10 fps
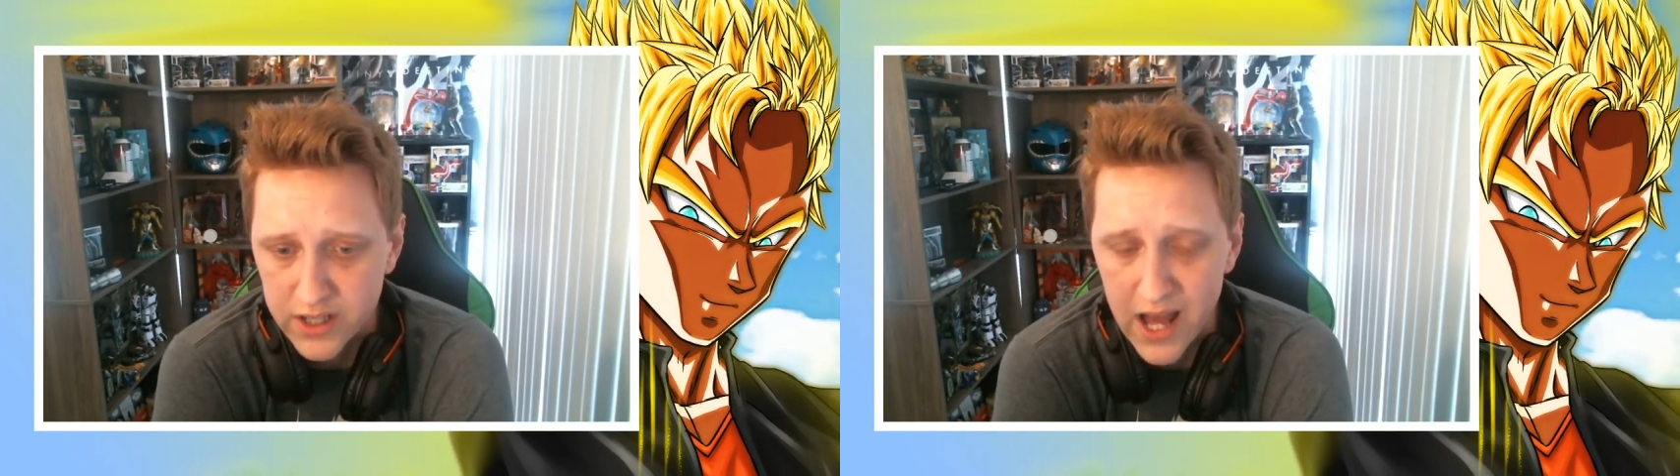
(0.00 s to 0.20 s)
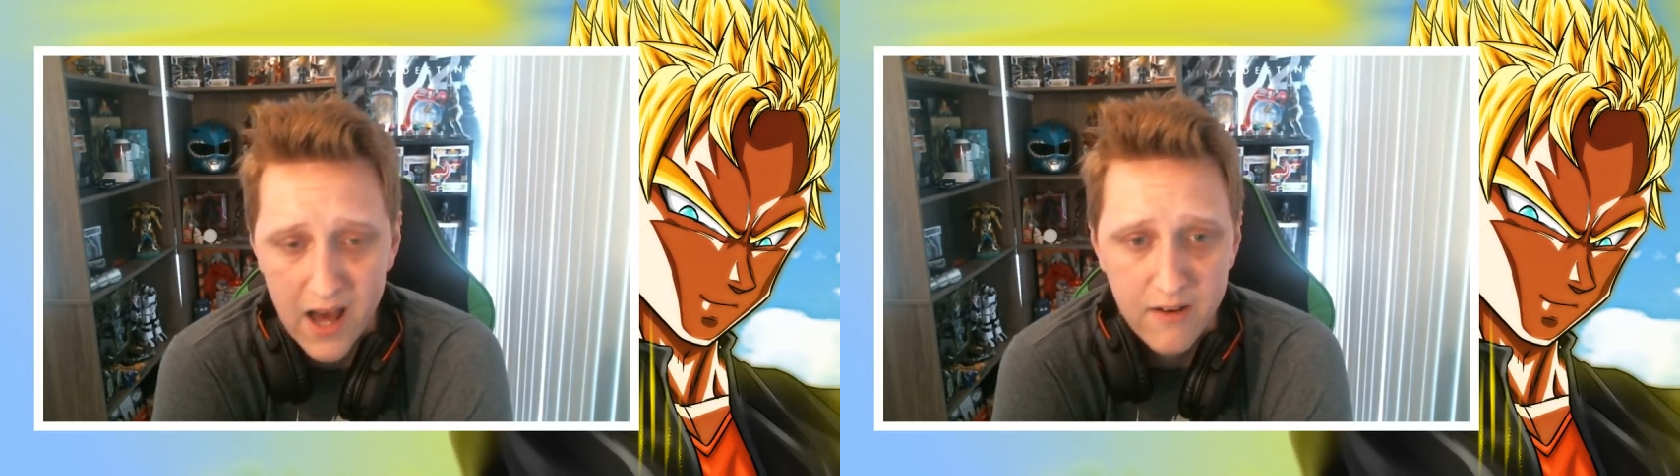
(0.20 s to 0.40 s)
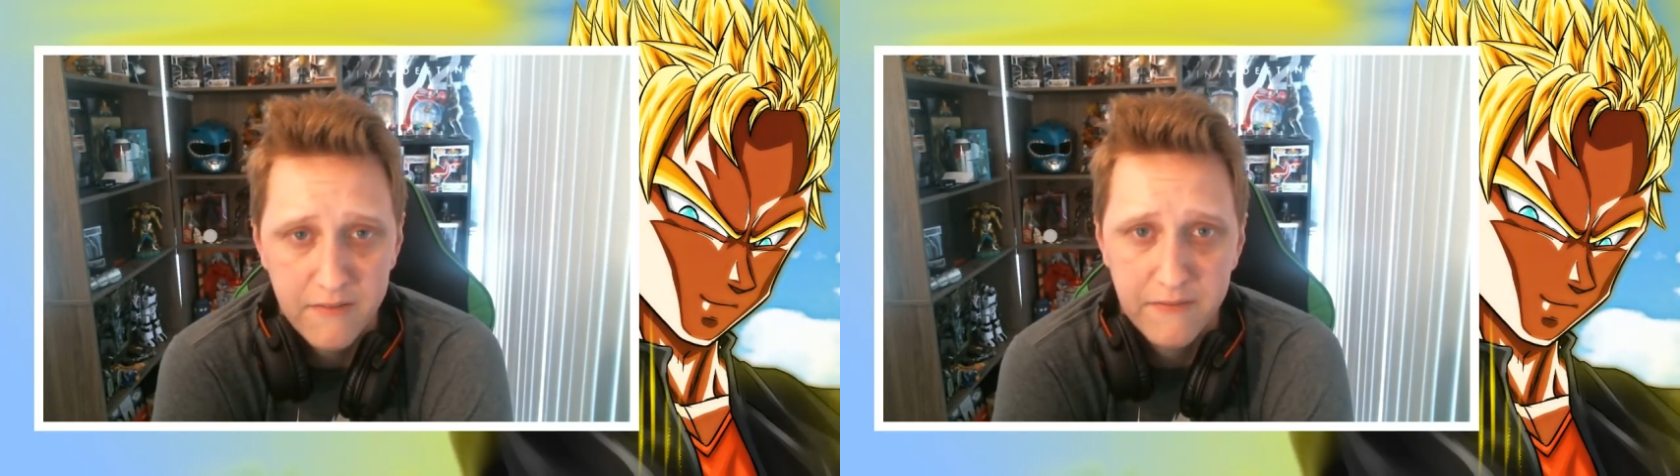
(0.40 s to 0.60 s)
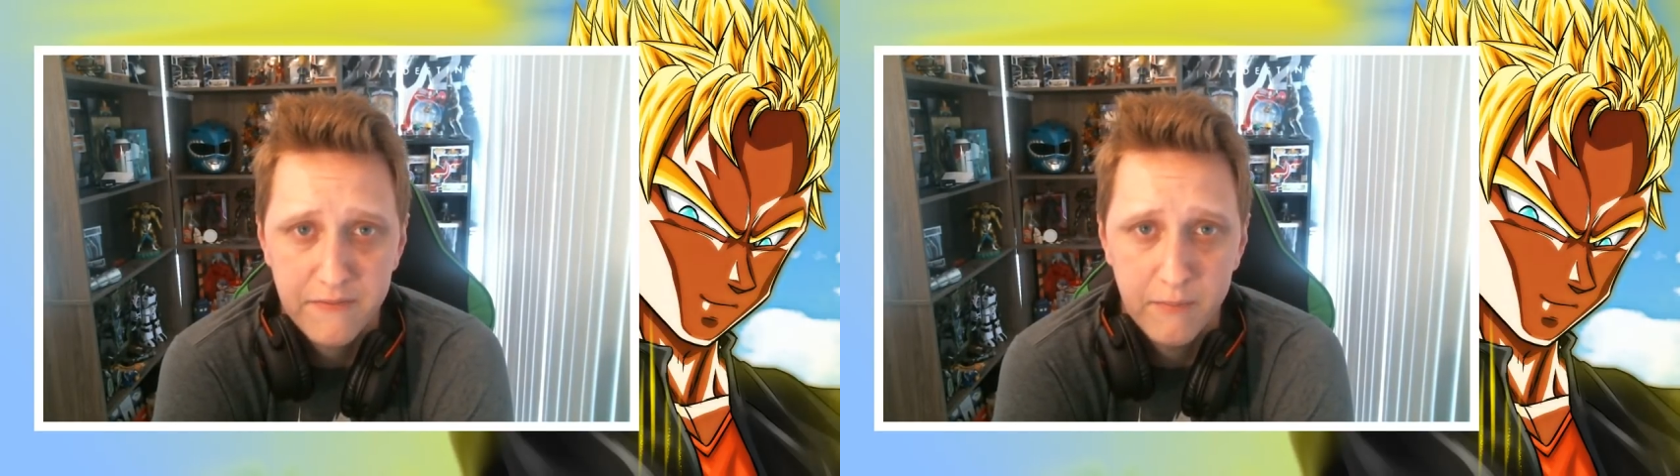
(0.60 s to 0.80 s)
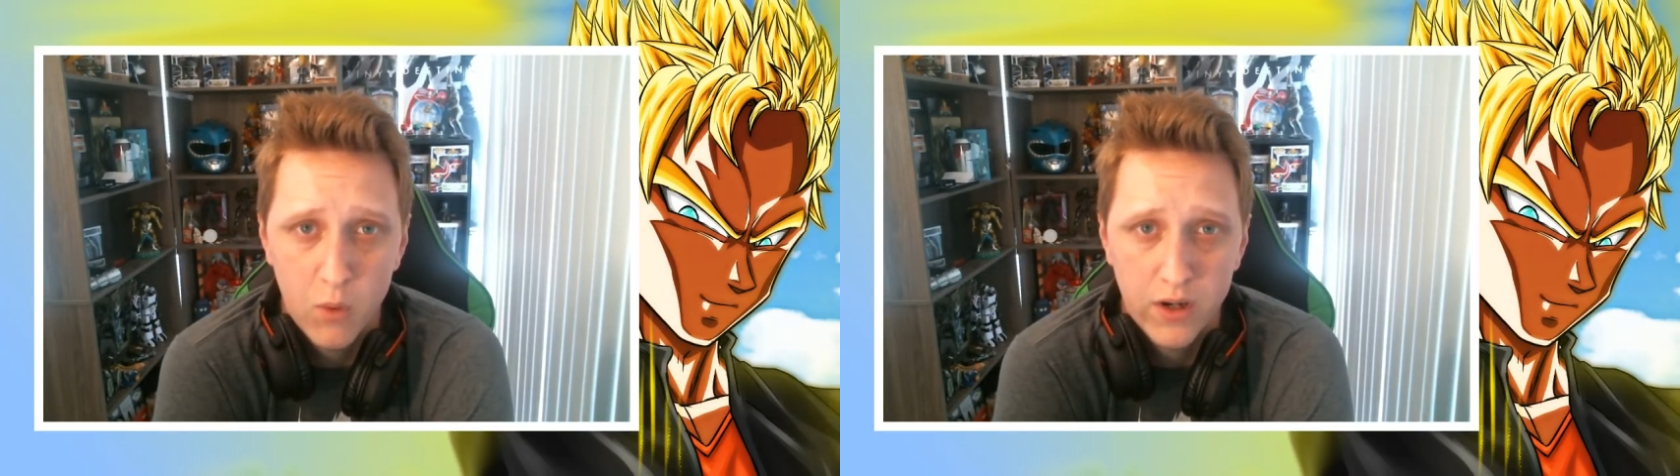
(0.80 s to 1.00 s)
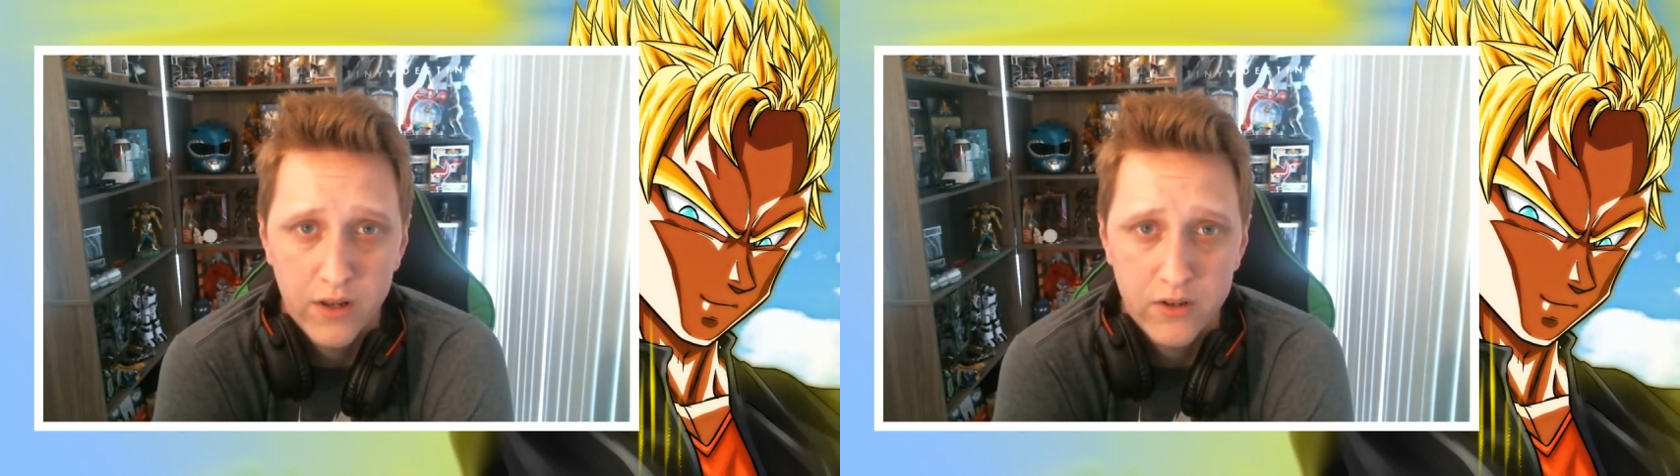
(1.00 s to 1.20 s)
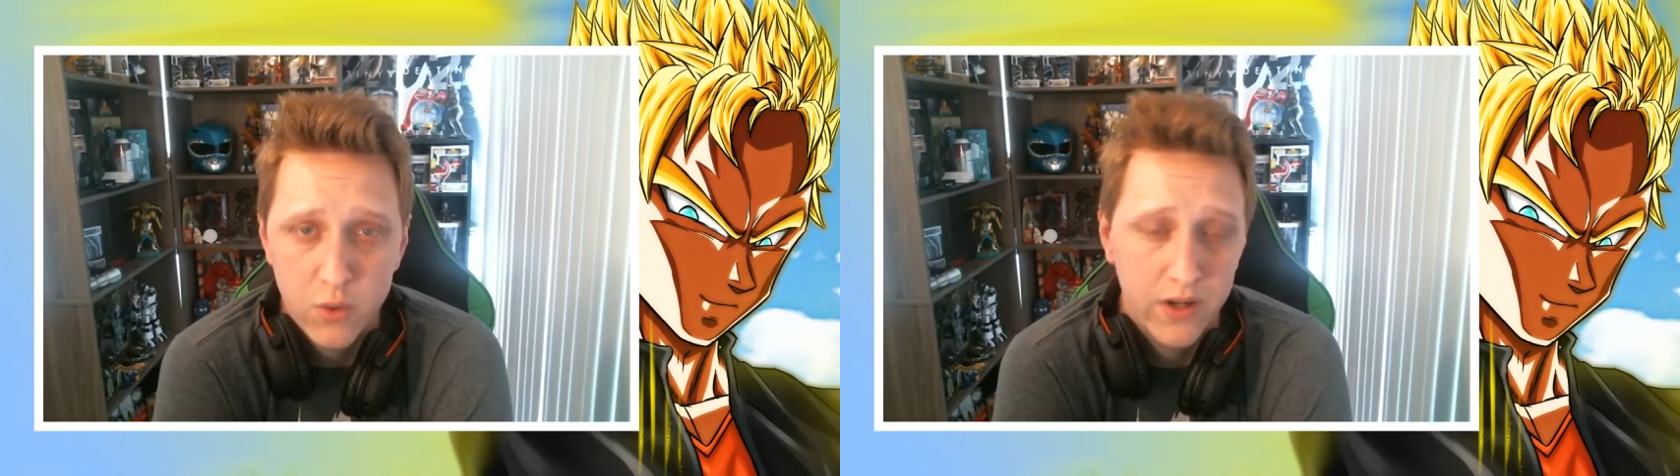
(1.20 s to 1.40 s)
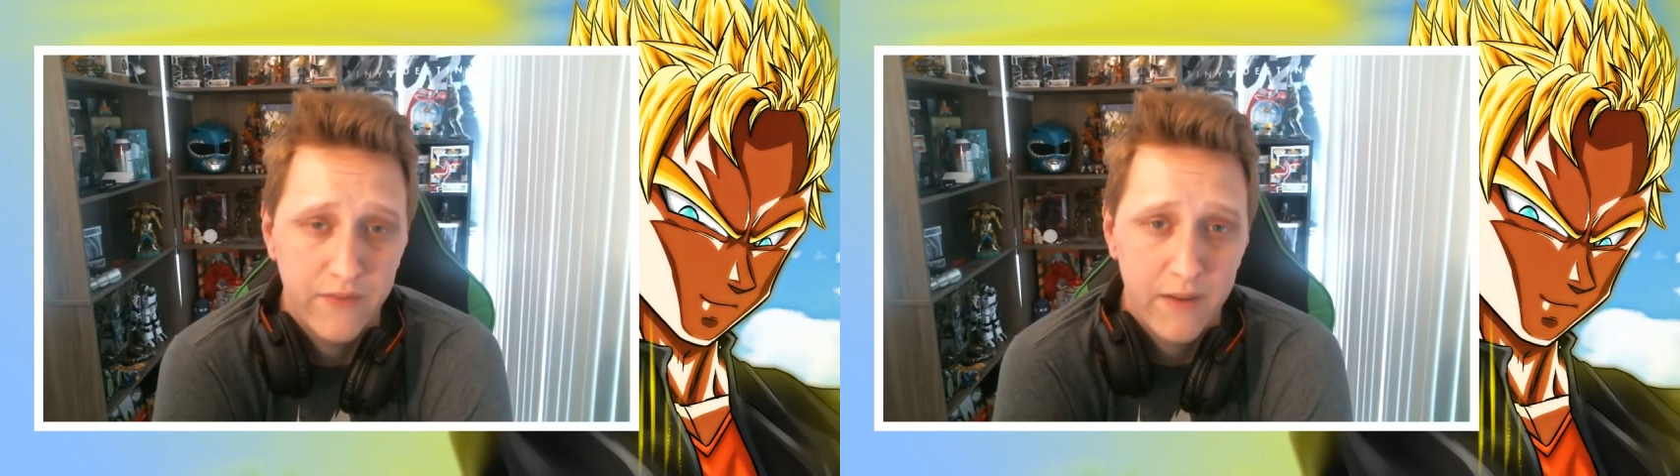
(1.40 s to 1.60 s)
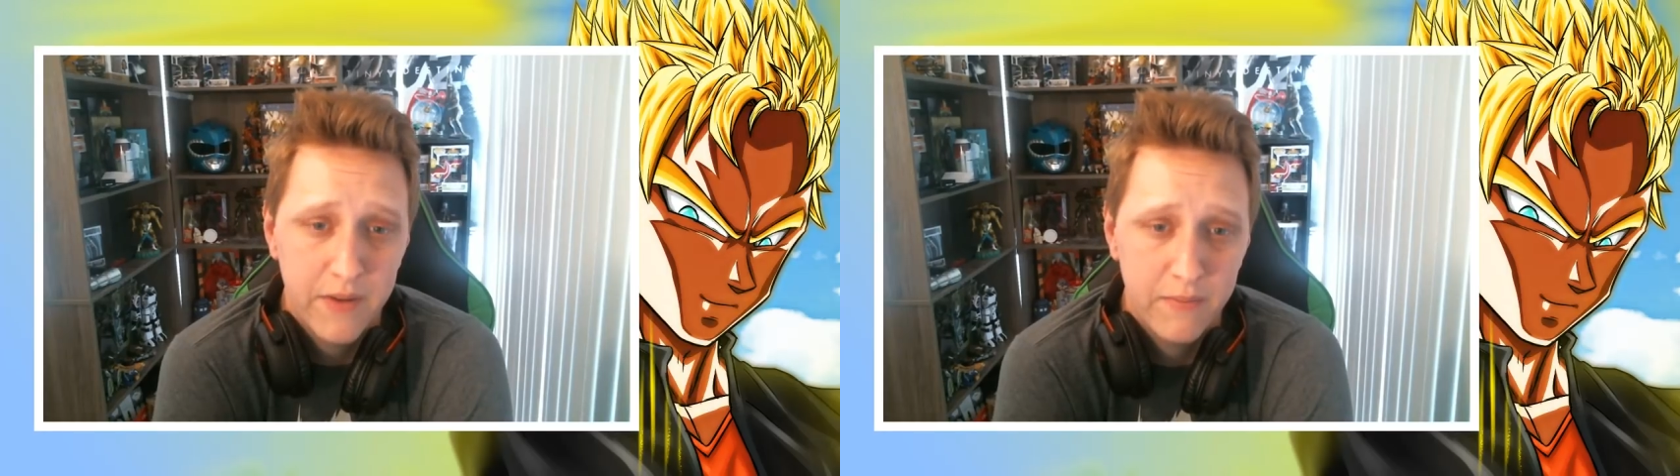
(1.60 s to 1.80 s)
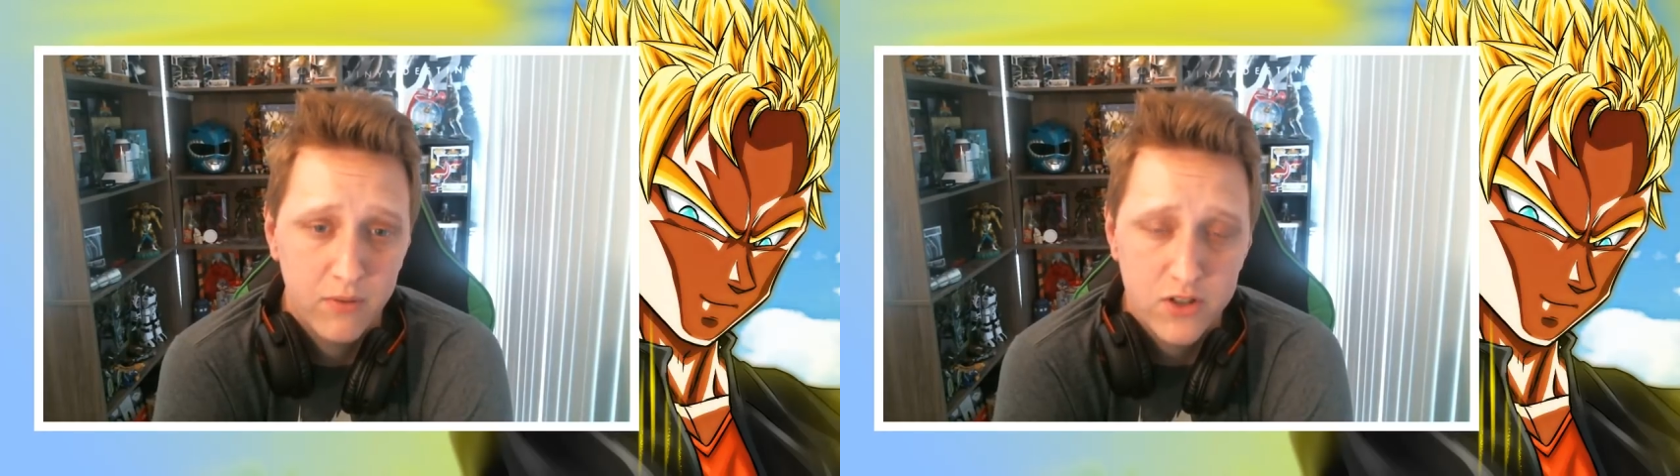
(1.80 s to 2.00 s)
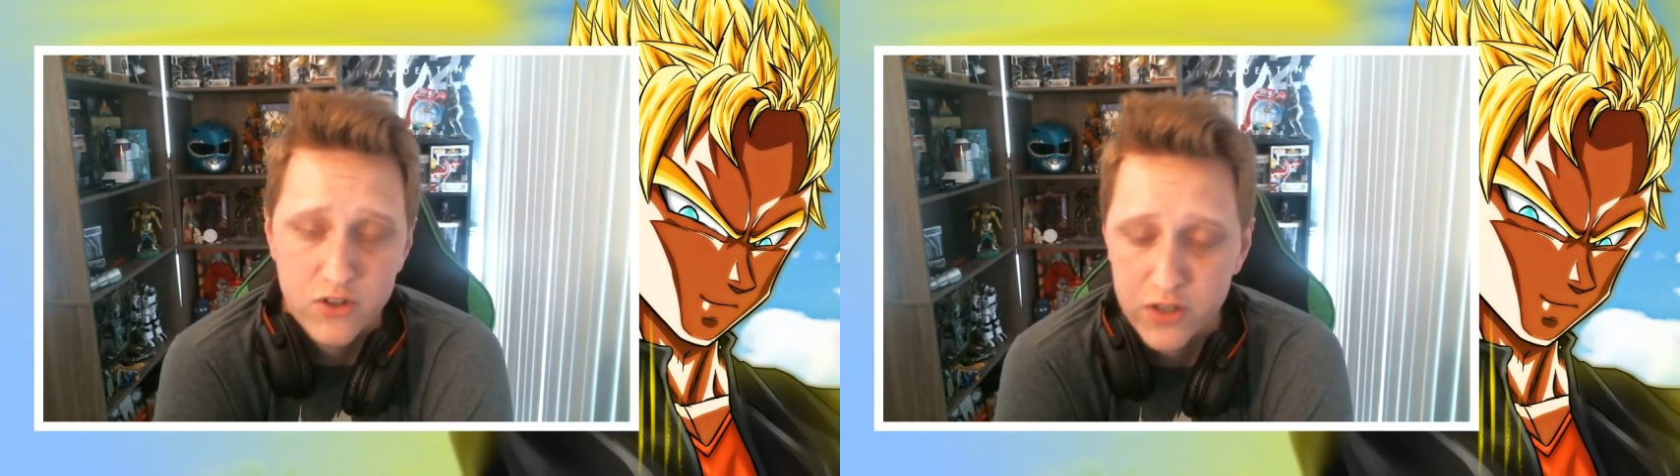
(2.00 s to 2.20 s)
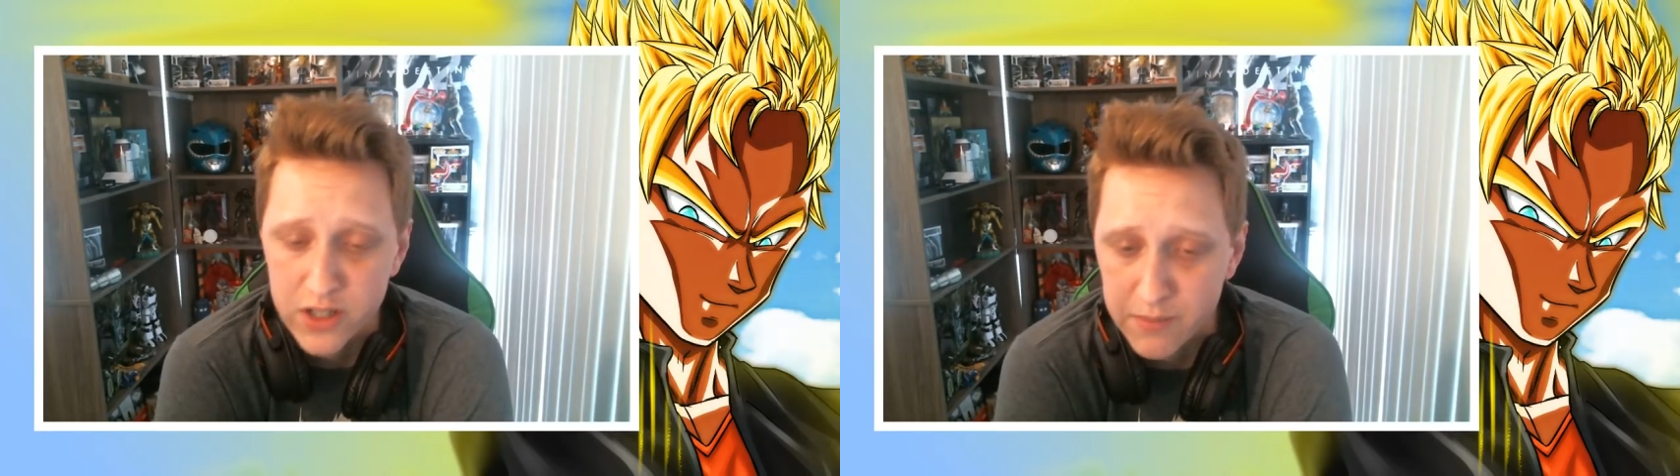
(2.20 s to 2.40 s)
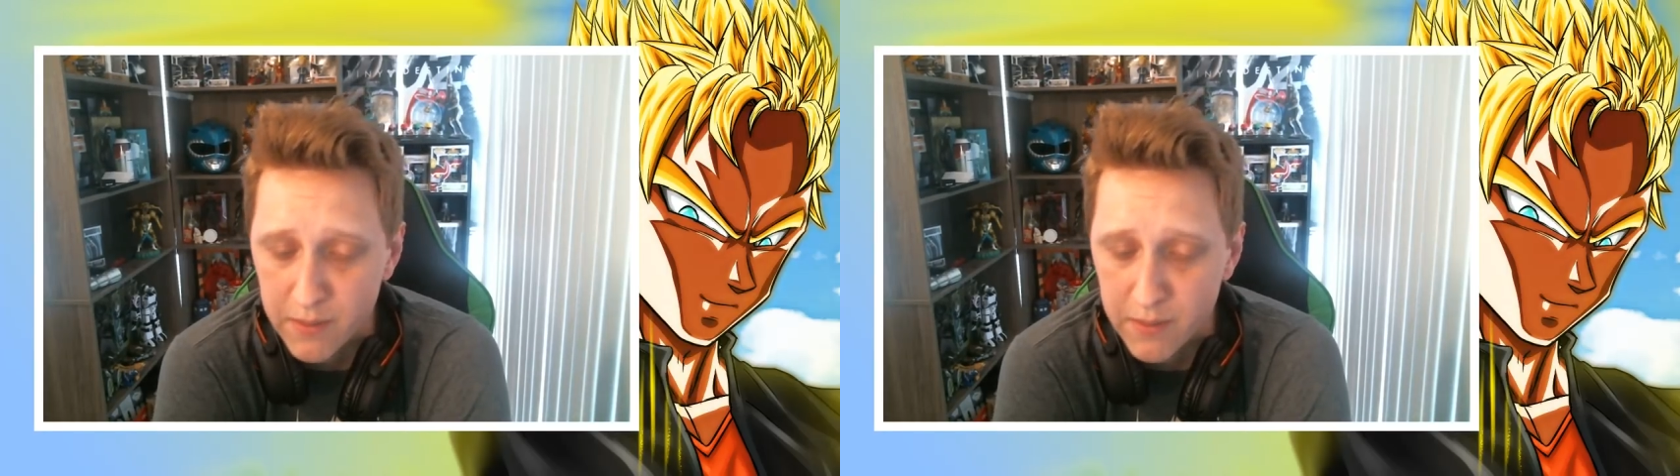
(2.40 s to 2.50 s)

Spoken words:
have more than 25 people in a stream.